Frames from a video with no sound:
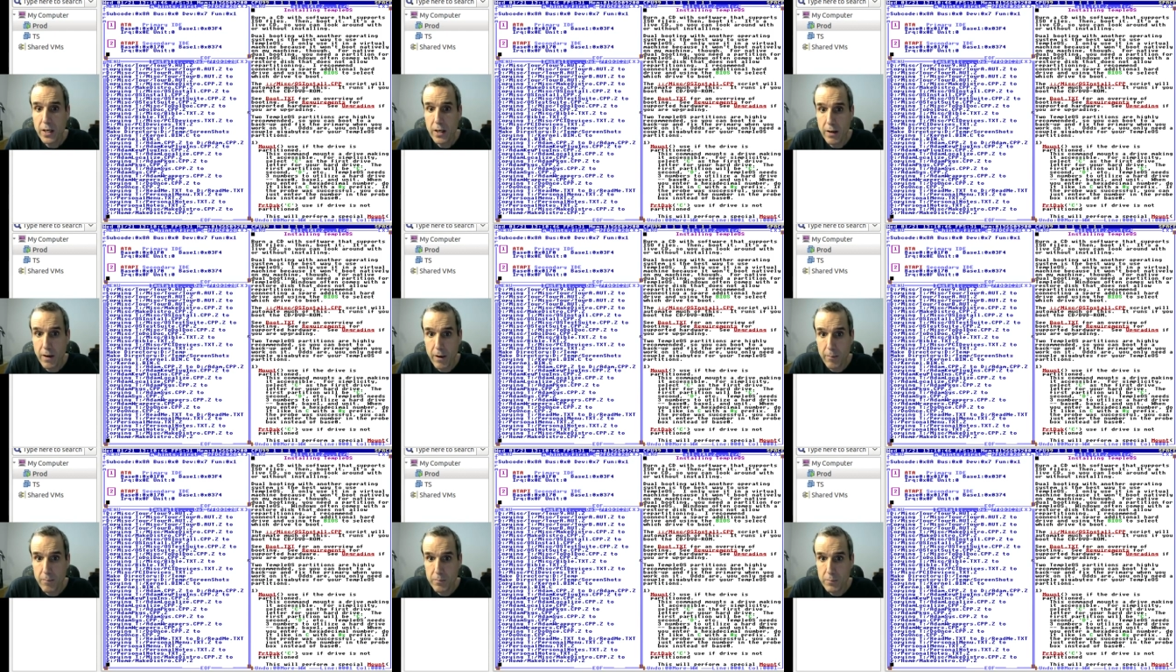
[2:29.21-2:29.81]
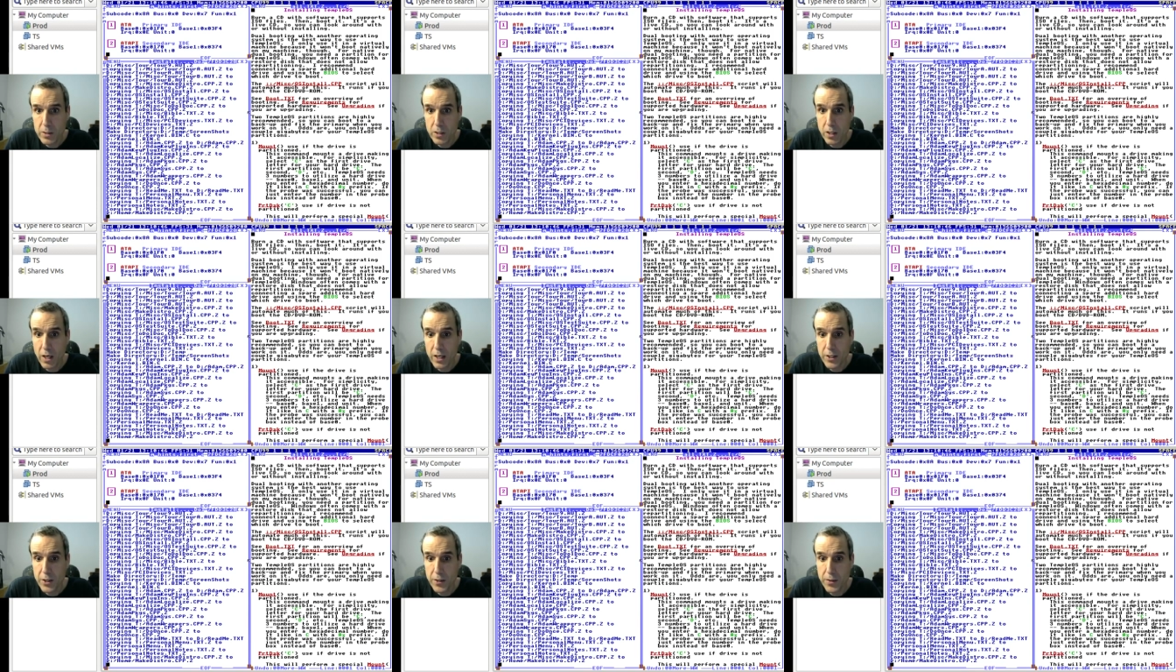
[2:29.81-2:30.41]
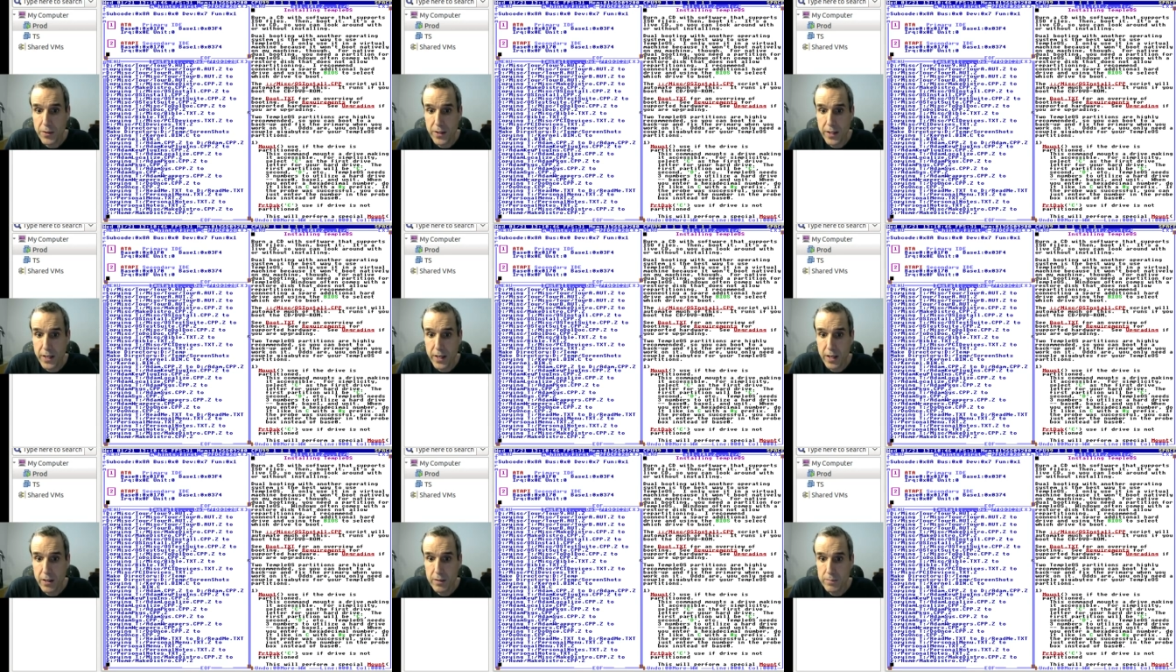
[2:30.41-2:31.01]
onto
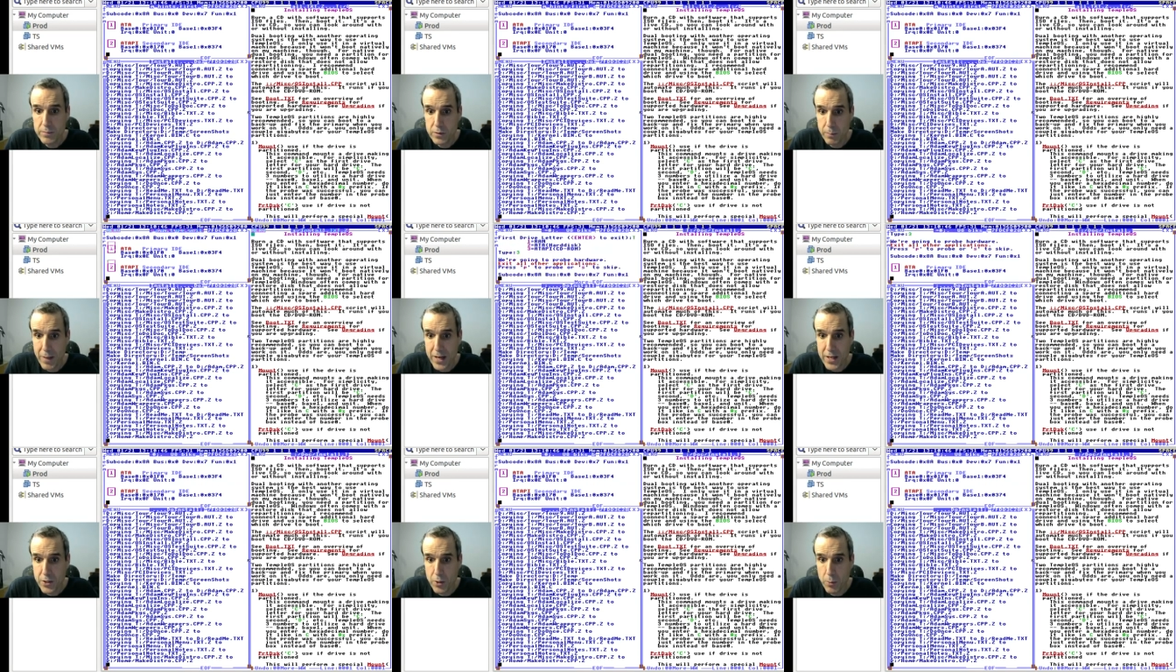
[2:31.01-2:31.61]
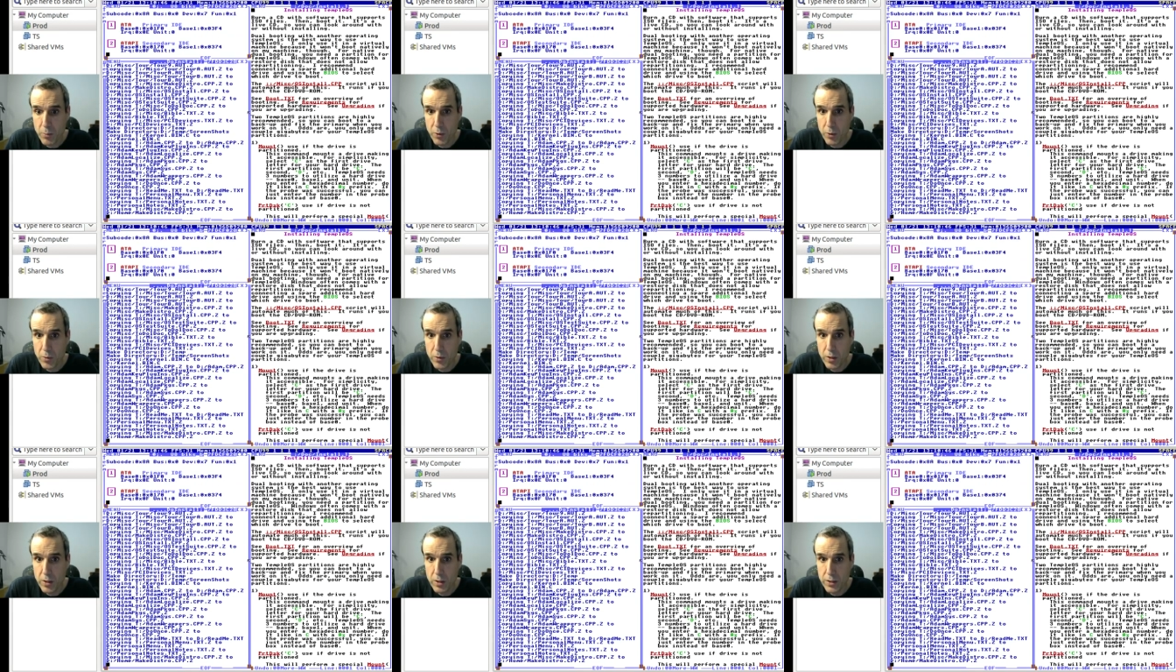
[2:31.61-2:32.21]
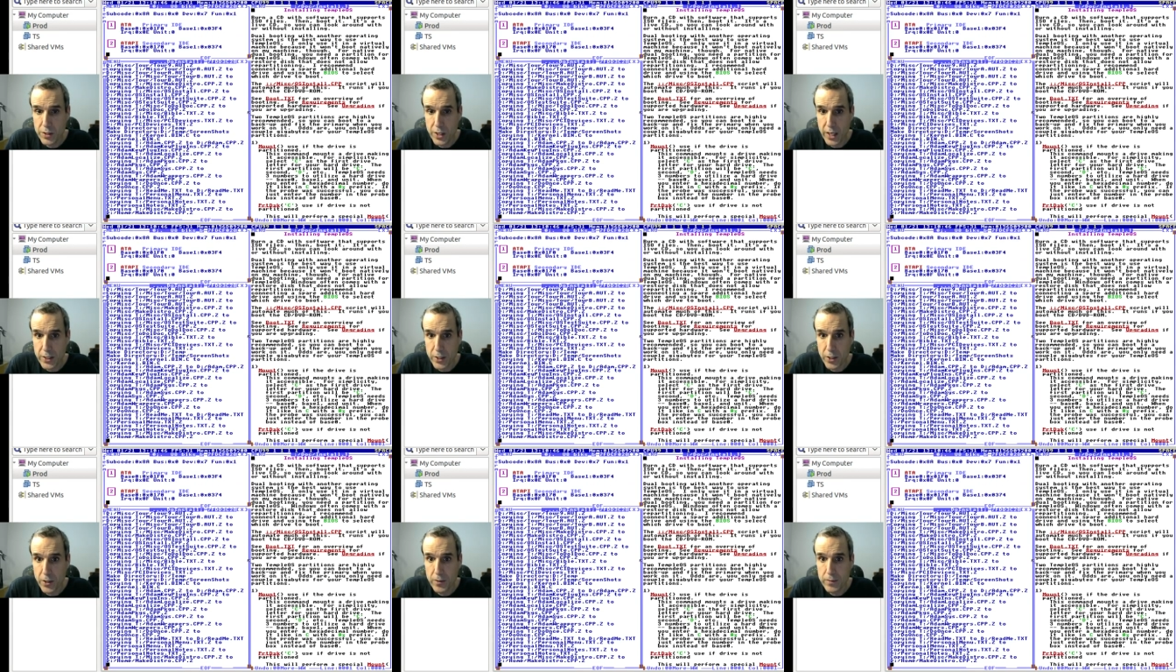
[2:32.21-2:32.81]
the master boot
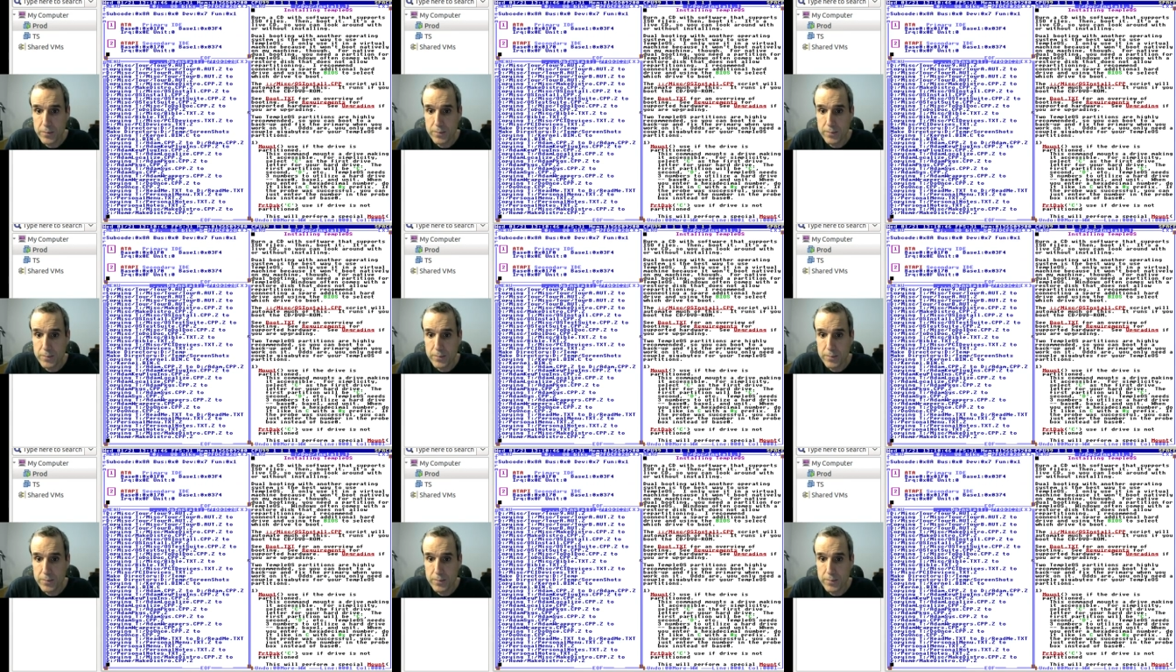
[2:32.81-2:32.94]
sector.